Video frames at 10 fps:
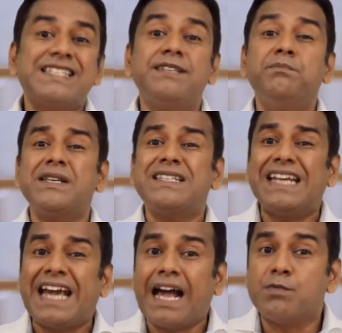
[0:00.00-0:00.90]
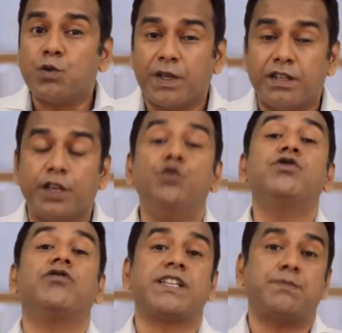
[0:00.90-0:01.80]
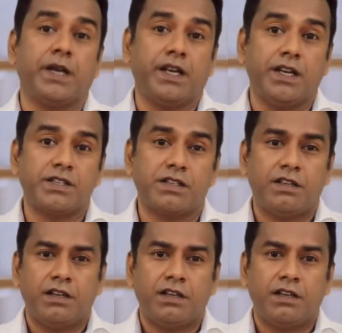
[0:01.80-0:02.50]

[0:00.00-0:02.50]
Simplicity helps with the user experience,